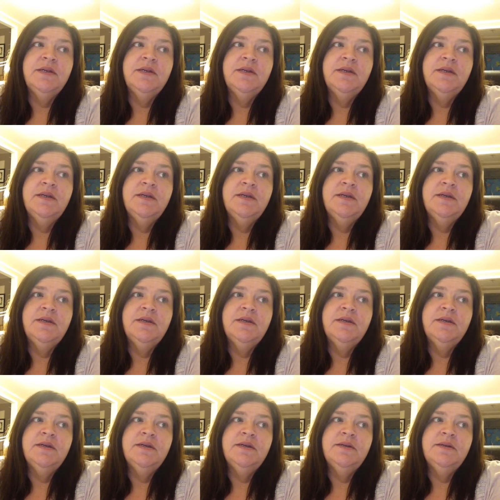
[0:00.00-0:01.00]

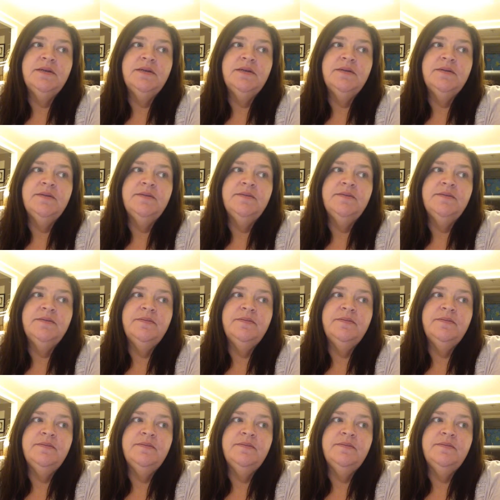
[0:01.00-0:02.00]

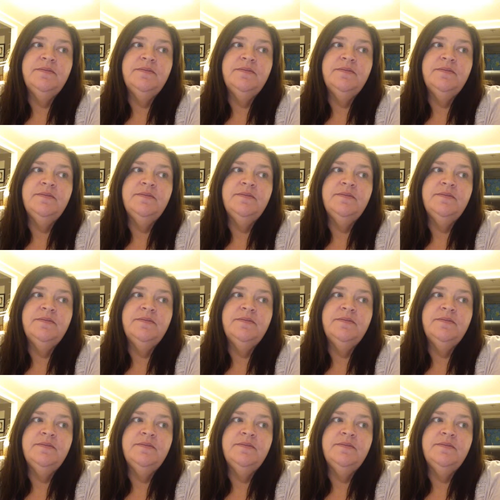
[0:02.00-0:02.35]
Nobody speaks.